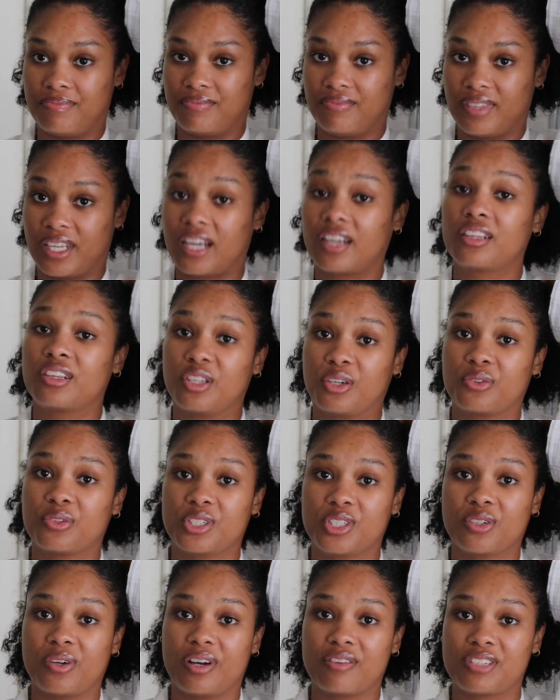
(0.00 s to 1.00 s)
Like, I literally
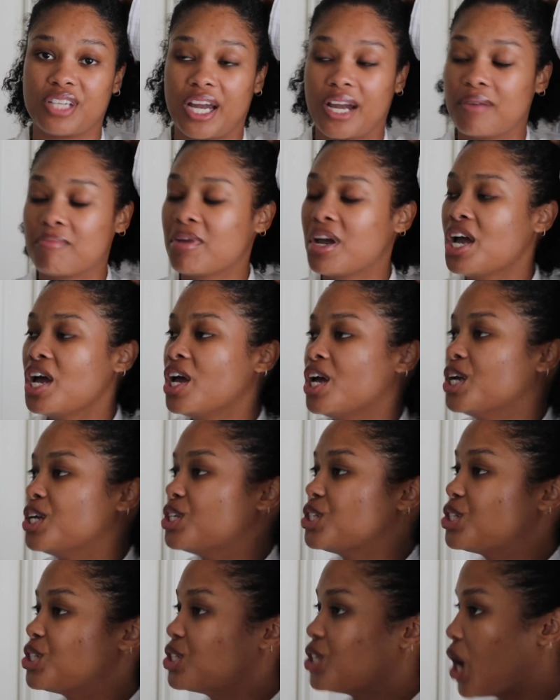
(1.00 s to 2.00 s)
don't have time.
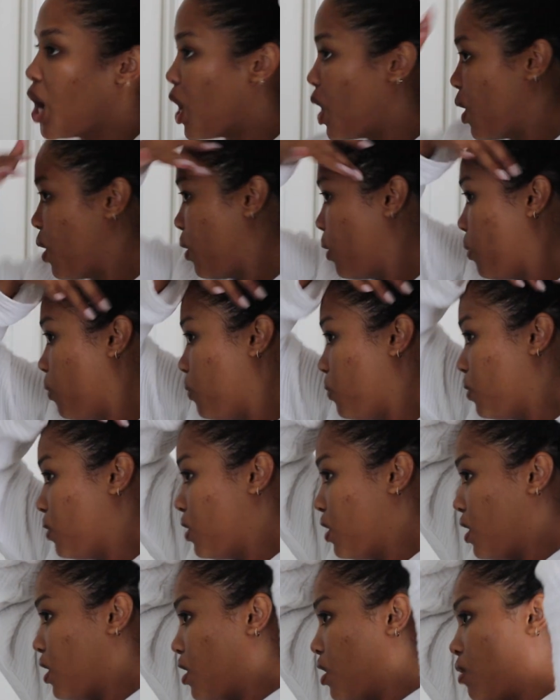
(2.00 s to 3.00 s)

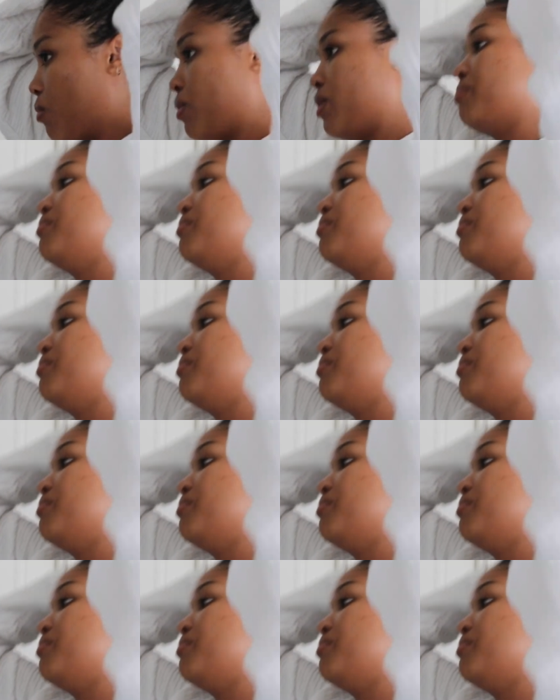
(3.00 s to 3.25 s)
So, what